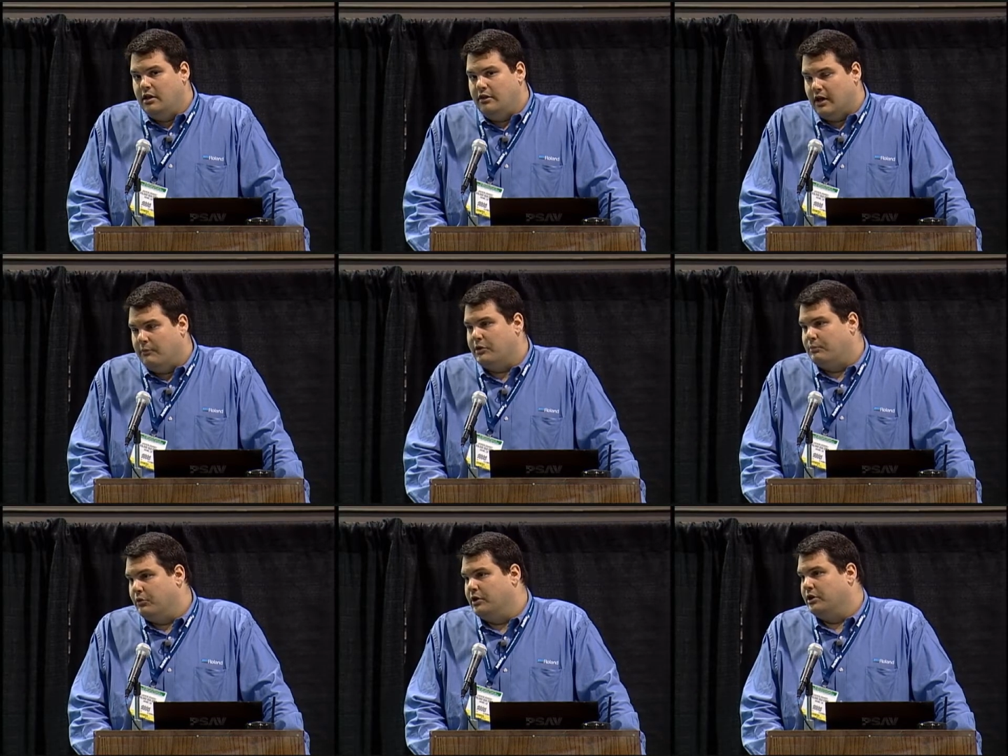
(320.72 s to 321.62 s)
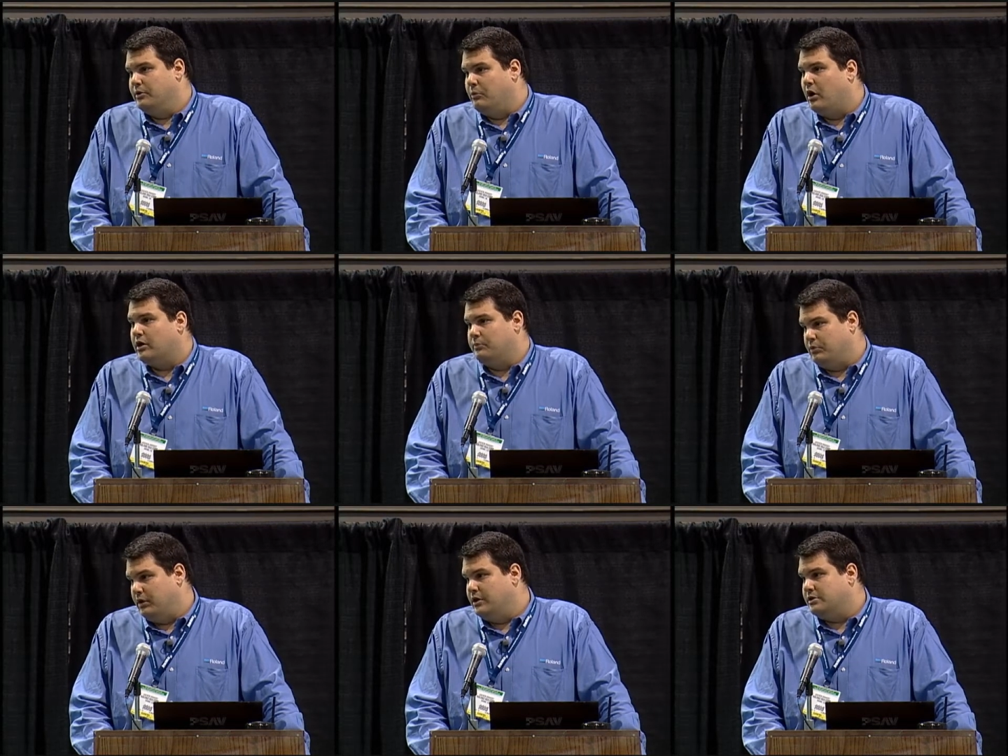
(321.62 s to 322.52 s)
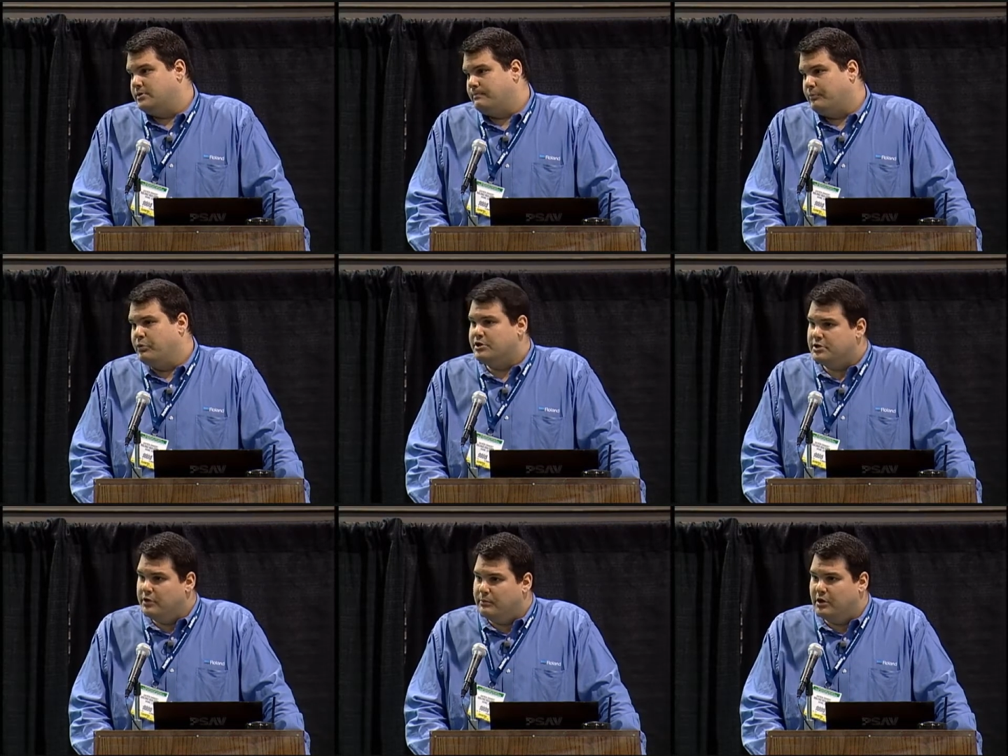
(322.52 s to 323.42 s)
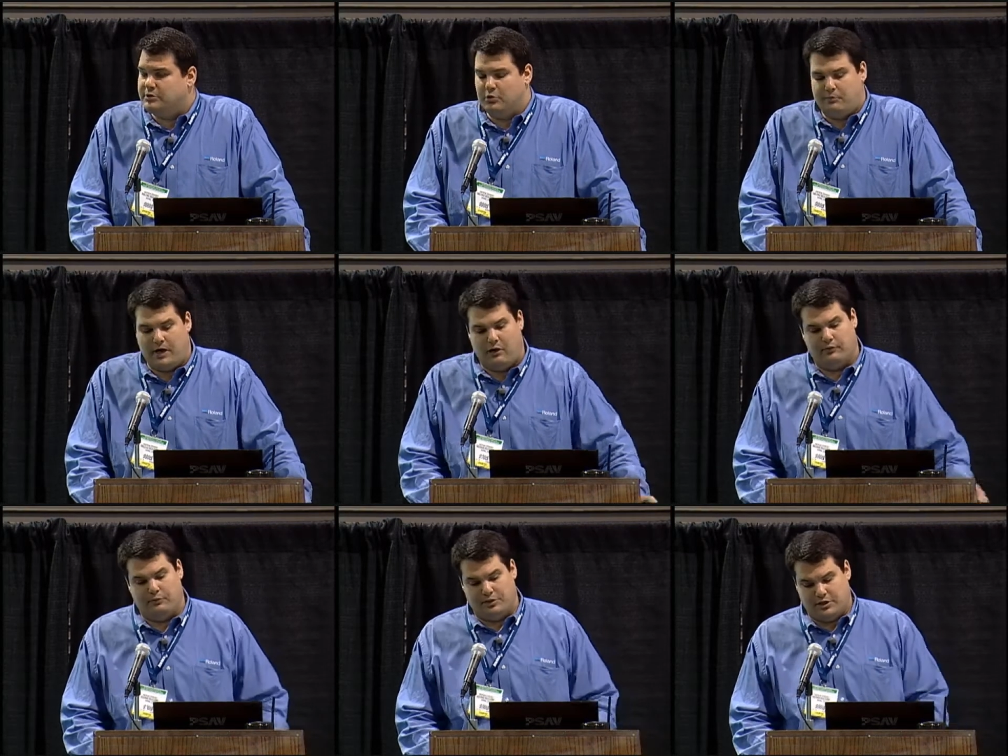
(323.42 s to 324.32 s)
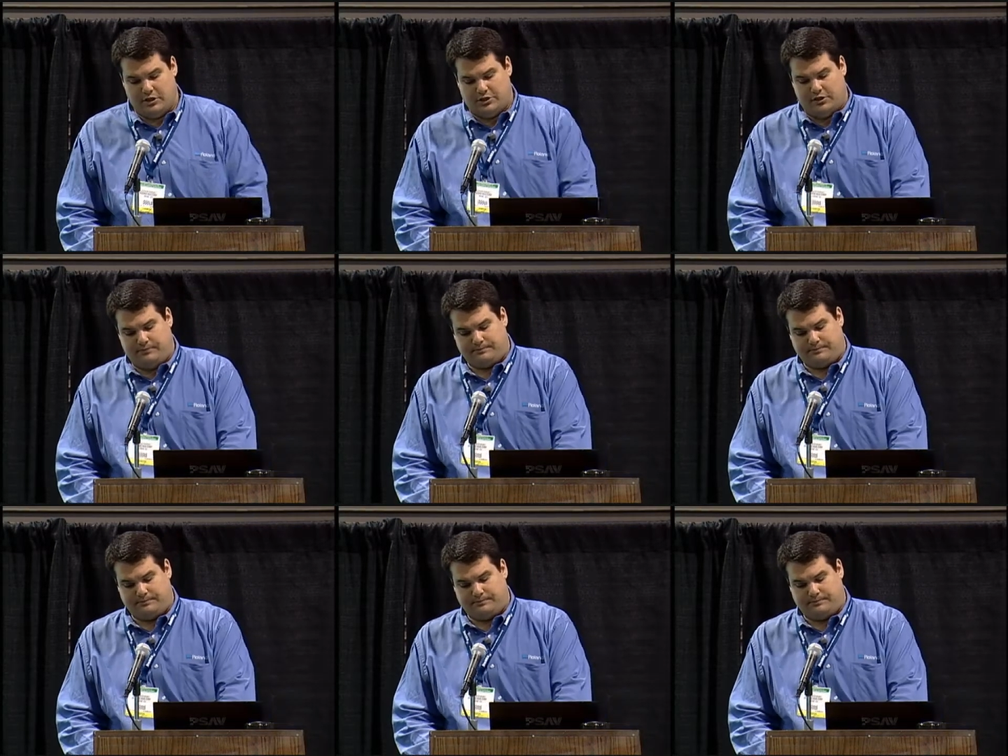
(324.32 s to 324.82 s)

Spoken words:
that I'm going to put into the marketplace. Puts you in a much more powerful position.